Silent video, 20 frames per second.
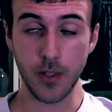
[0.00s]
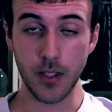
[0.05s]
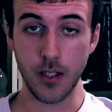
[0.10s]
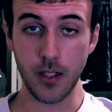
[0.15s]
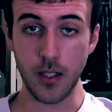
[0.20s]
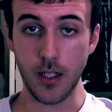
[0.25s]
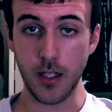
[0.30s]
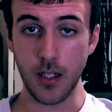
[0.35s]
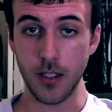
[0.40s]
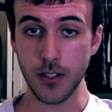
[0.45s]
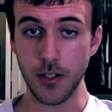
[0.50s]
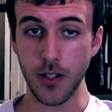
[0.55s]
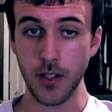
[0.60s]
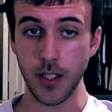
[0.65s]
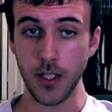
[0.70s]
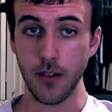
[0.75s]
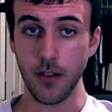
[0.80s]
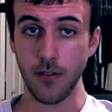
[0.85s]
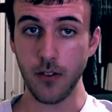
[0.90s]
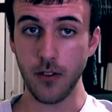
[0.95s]
So
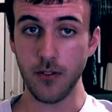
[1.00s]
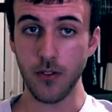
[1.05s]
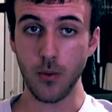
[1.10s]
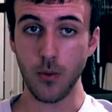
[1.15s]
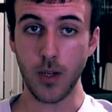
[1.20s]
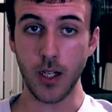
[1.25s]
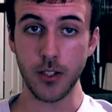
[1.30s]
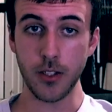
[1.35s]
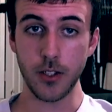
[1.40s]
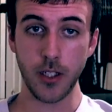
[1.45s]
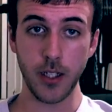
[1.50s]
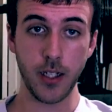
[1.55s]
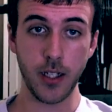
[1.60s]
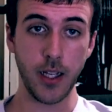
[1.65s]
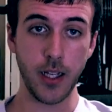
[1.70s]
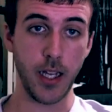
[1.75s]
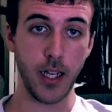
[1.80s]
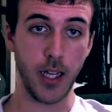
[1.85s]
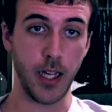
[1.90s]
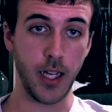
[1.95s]
thank you everyone for
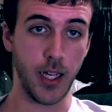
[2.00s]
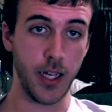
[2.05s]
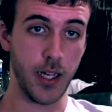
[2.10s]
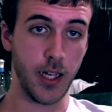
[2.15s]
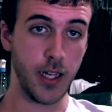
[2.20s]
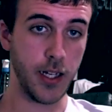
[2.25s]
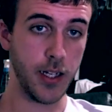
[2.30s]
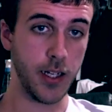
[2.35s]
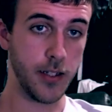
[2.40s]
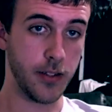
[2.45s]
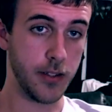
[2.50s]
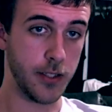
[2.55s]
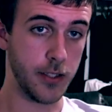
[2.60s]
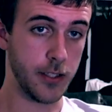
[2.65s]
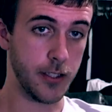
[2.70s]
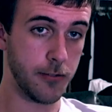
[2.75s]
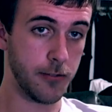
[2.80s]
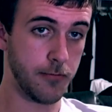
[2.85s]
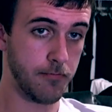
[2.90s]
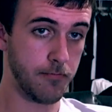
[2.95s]
watching, and
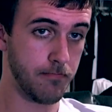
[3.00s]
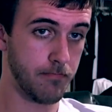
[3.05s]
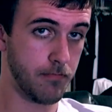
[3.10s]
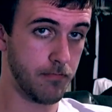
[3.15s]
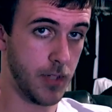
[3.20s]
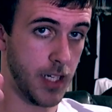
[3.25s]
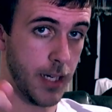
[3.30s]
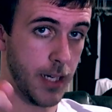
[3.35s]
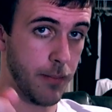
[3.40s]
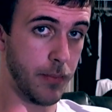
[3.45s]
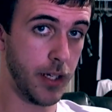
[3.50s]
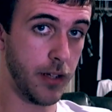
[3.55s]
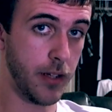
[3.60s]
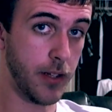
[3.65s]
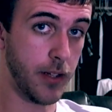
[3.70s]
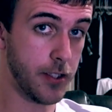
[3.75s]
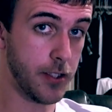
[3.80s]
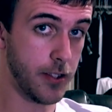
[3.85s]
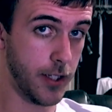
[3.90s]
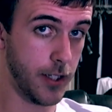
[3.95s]
happy
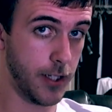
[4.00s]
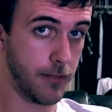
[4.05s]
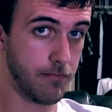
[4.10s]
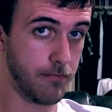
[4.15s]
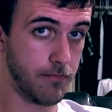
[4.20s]
listening.